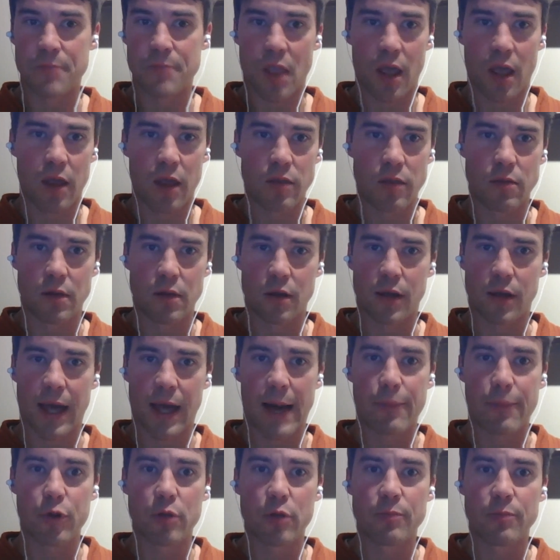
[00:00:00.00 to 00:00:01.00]
in the
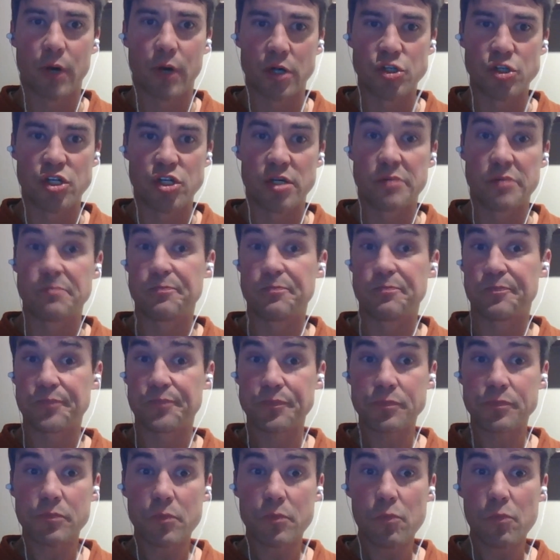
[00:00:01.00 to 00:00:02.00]
capital budget
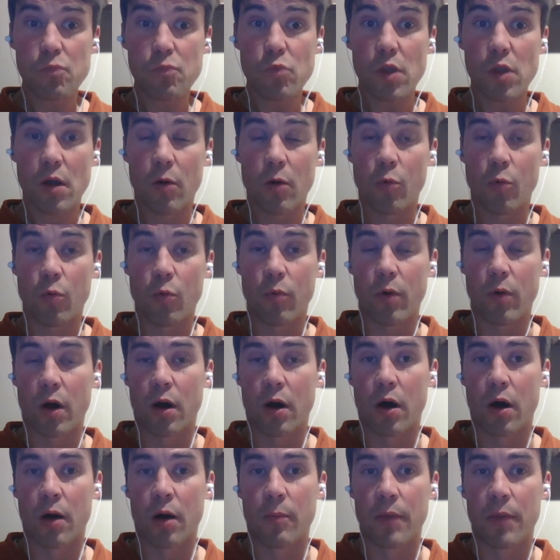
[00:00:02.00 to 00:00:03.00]

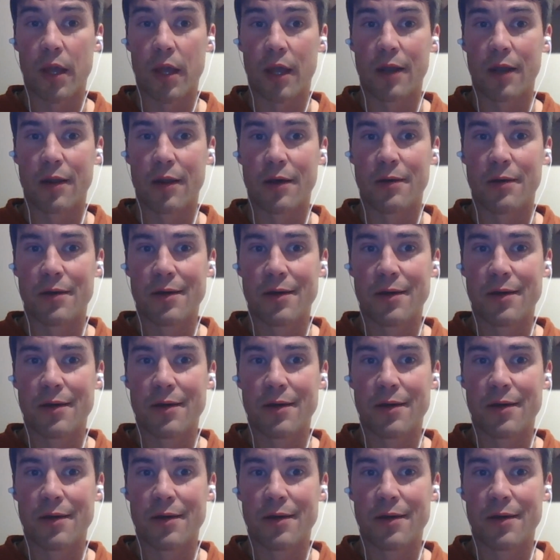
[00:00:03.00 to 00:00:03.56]
in